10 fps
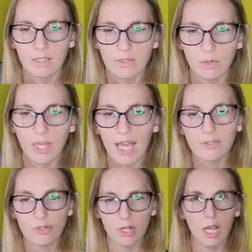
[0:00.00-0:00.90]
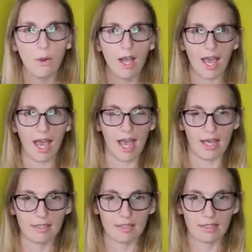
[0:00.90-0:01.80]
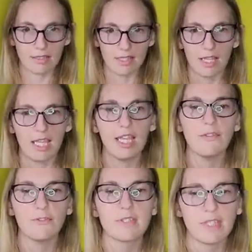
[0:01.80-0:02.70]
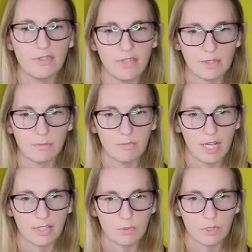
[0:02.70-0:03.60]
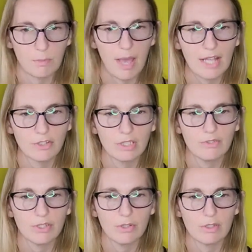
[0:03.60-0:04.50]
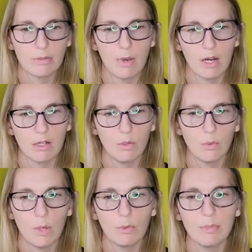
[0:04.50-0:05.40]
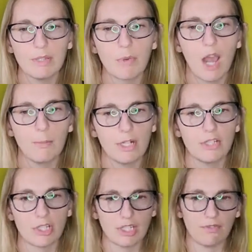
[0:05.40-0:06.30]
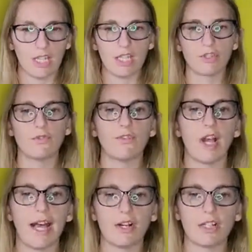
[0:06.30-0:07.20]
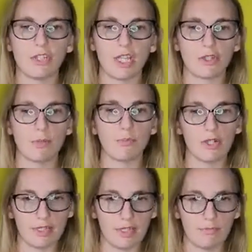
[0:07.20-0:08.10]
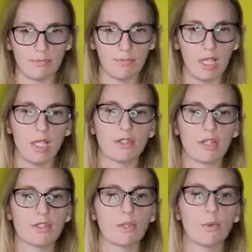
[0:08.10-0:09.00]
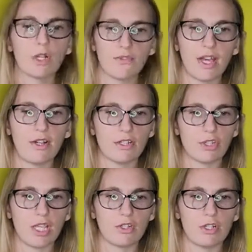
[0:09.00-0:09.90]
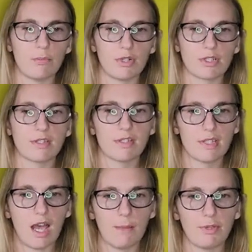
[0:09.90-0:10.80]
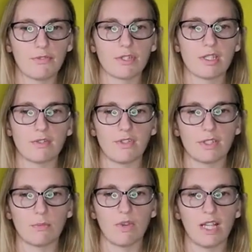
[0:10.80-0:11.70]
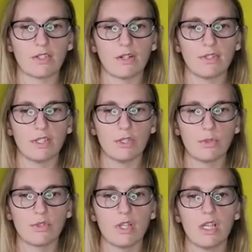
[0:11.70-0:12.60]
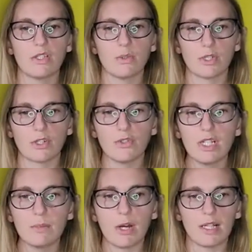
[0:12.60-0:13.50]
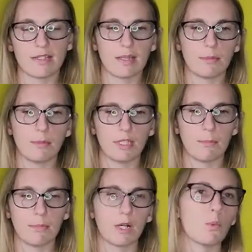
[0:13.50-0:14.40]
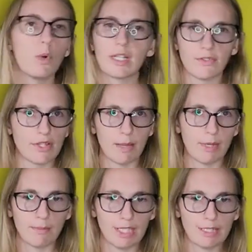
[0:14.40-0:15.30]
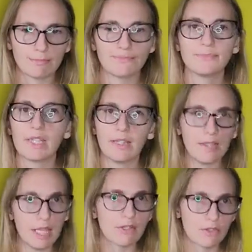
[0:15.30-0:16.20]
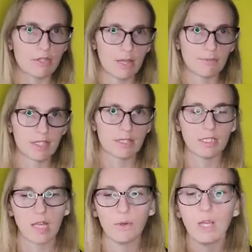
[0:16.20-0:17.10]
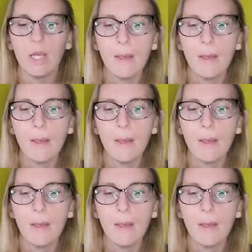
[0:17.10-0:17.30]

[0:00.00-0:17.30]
So Castro asks, if recidivism rates were to magically reduce tomorrow, what would be the primary justification for higher education in prison? Does the work of higher education in prison stop if recidivism rates are reduced to an agreed upon acceptable number, whatever that might be? The answer is obviously no.